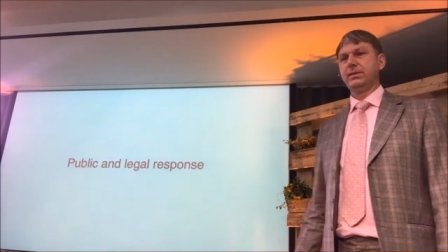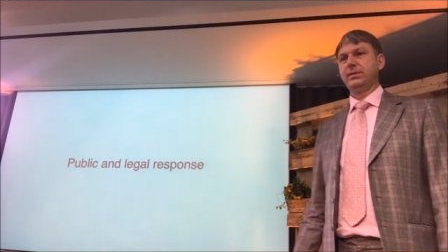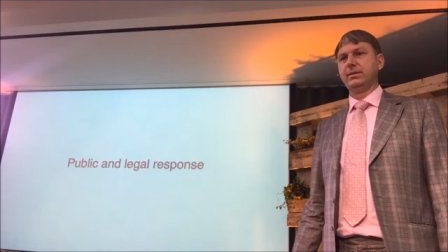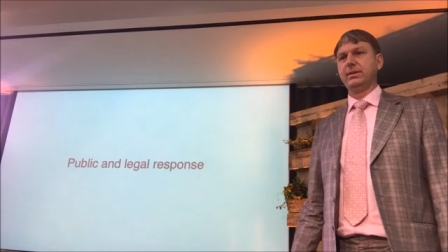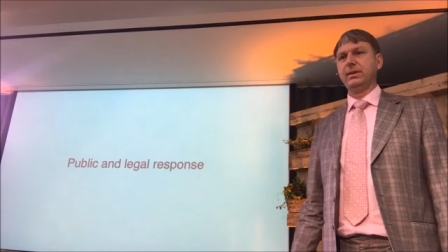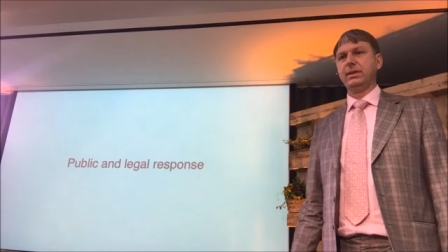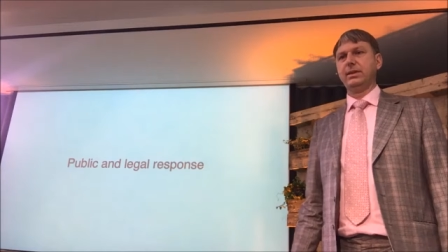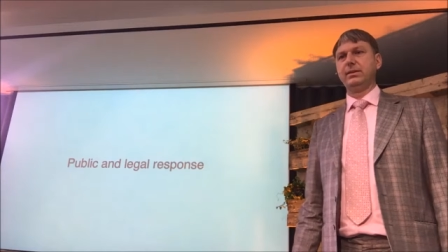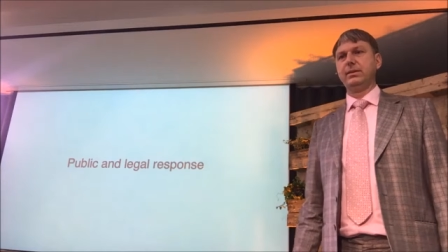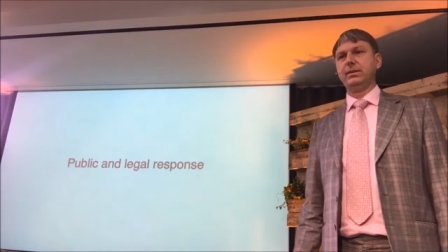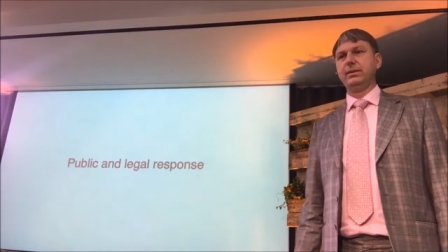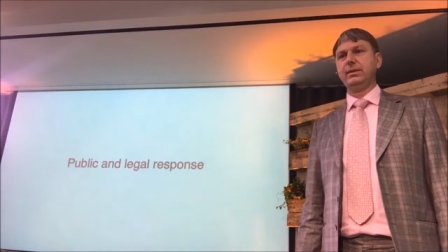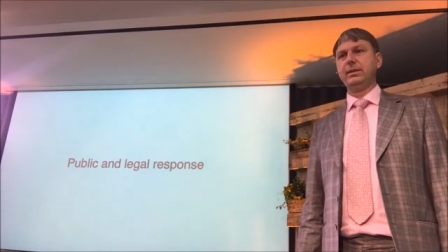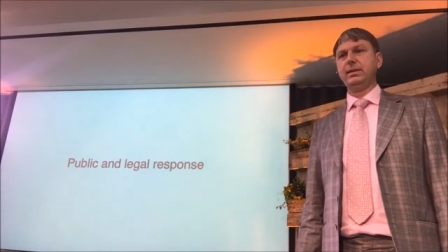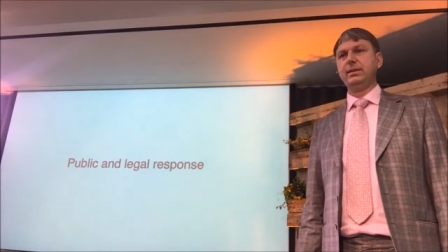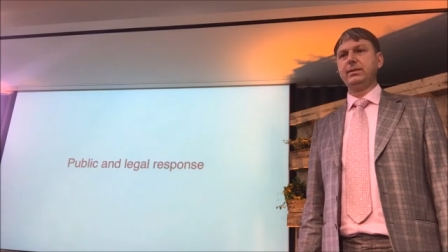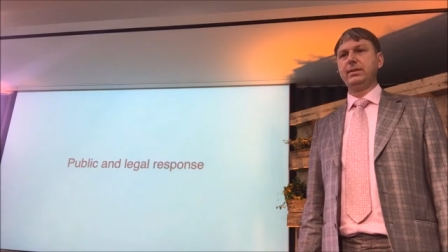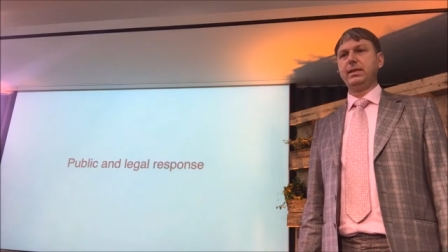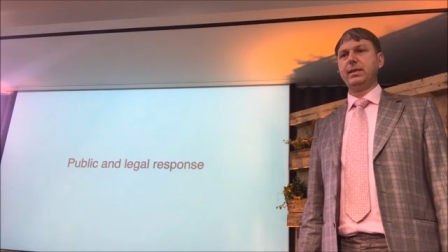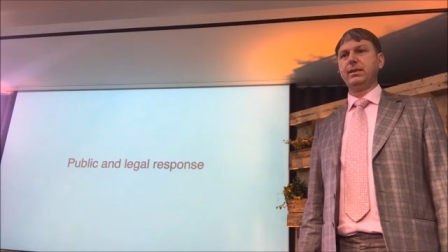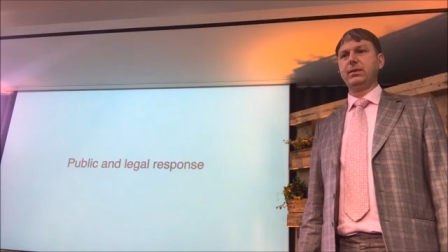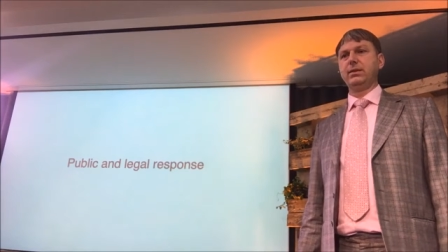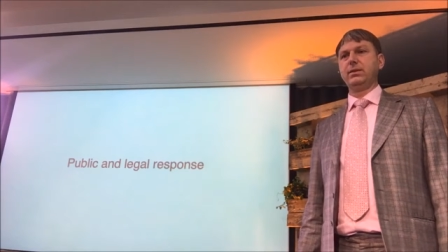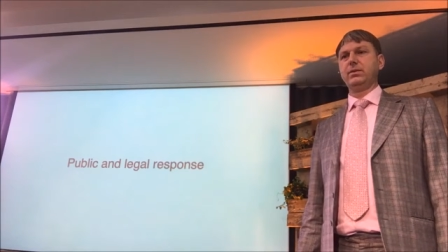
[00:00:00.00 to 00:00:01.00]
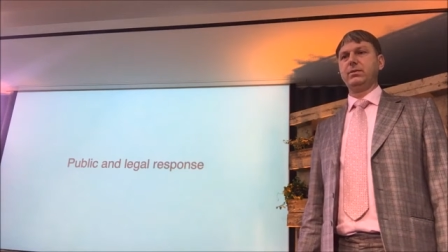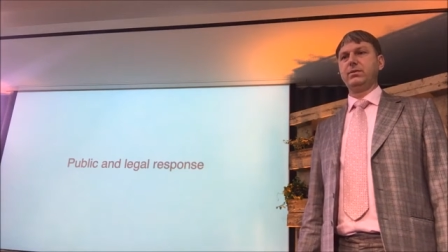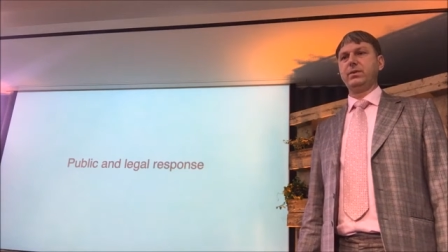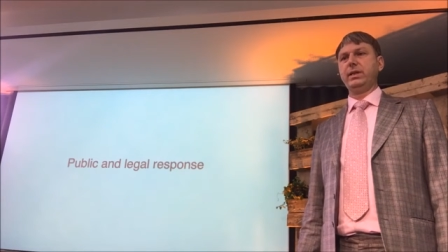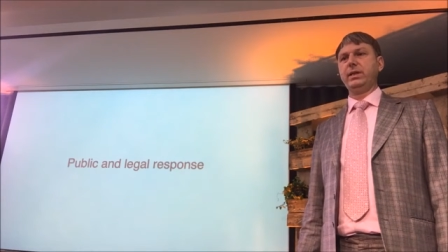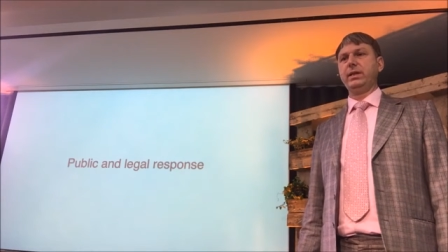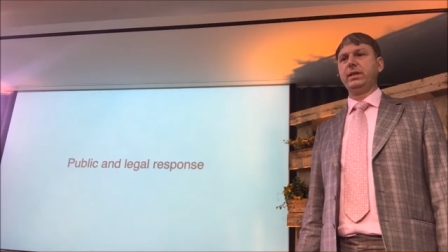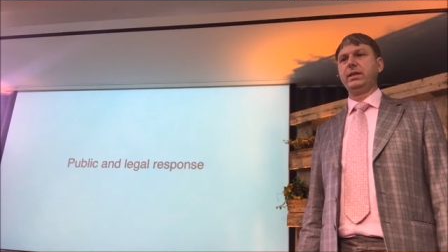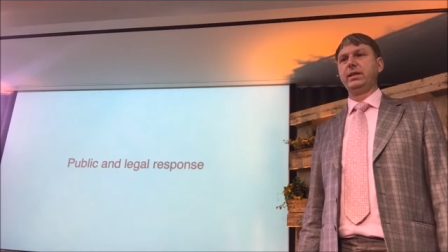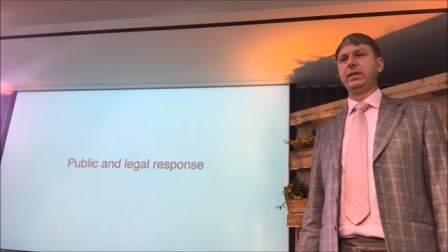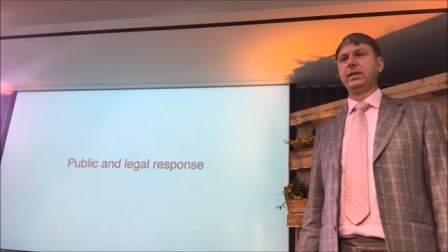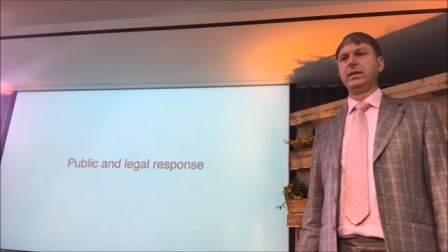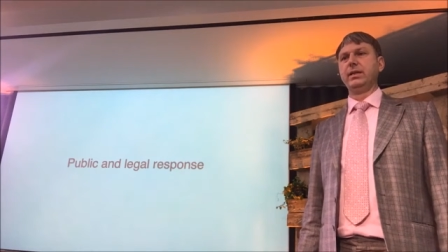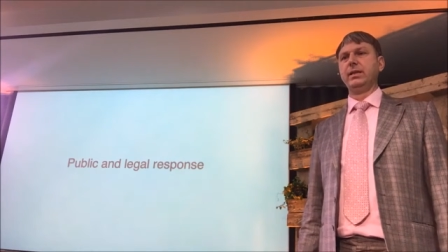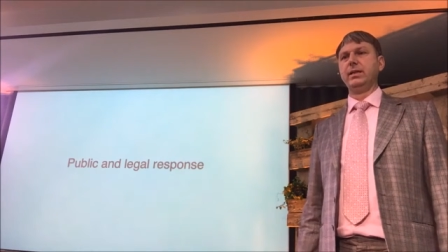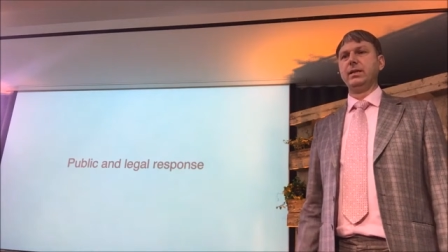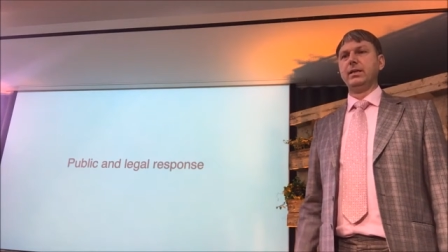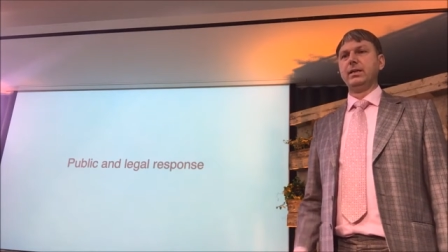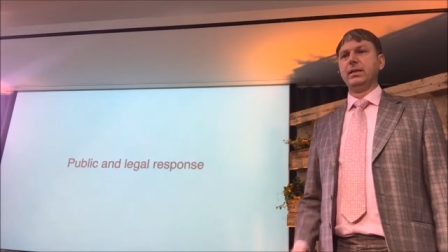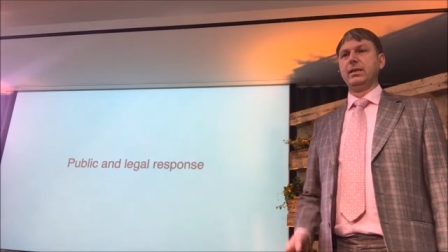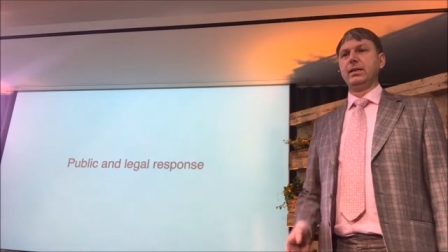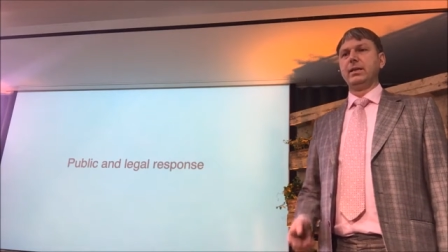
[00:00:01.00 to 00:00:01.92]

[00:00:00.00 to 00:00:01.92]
it in detail over here.